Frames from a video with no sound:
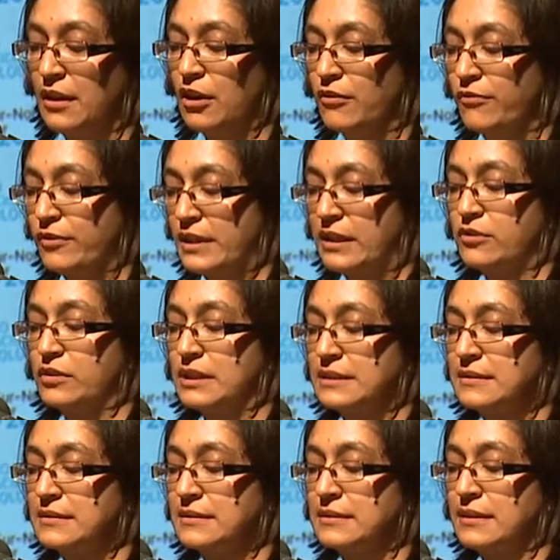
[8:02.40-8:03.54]
of
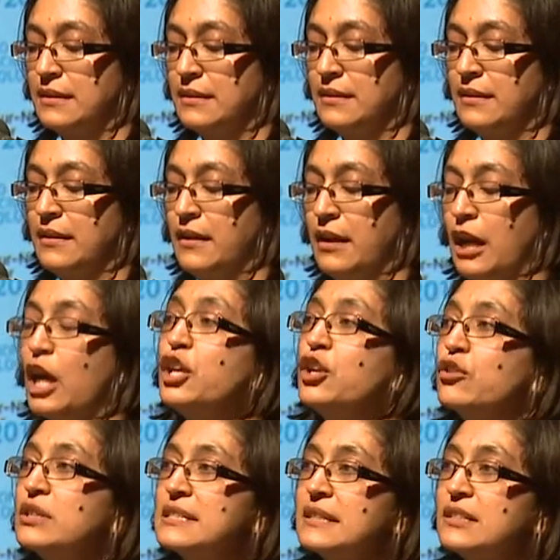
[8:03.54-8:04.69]
theorists. A
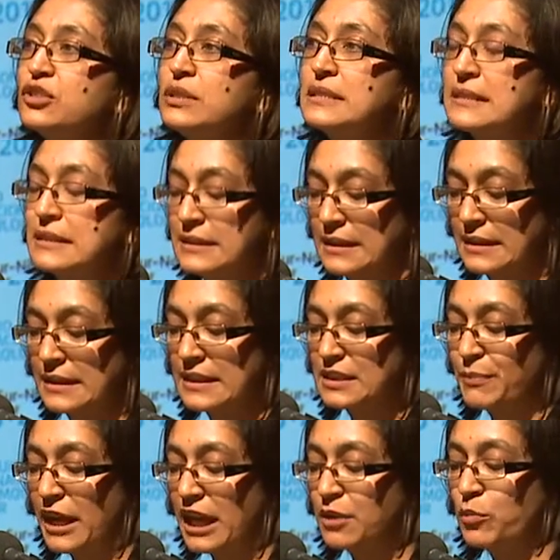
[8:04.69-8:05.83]
Eurocentricity that is
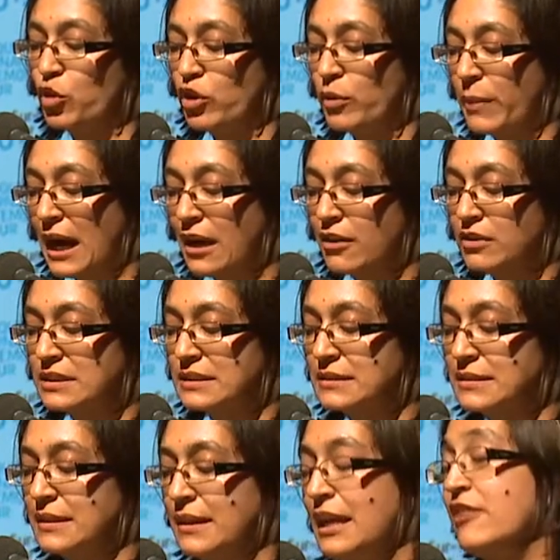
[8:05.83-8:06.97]
made more apparent
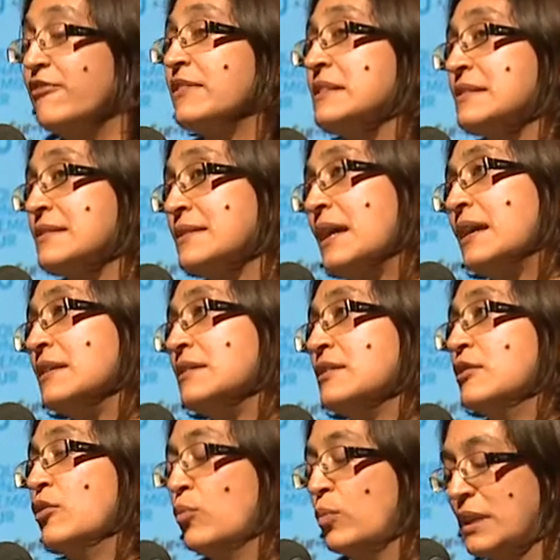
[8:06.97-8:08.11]
if instead
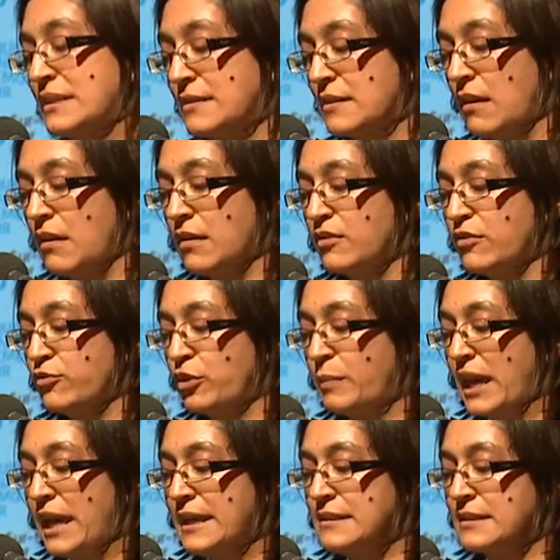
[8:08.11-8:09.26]
we start from
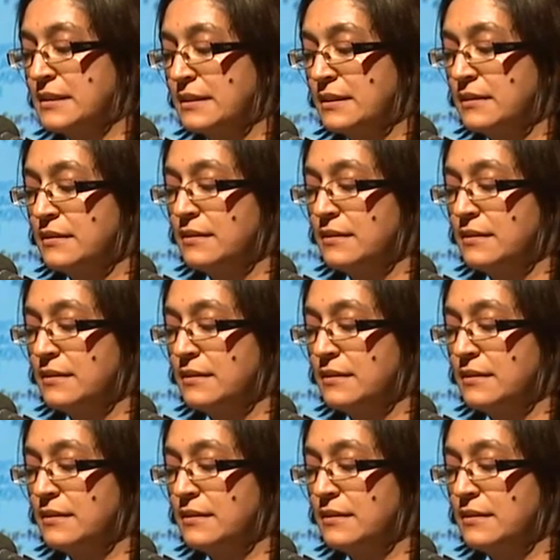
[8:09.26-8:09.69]
Haiti.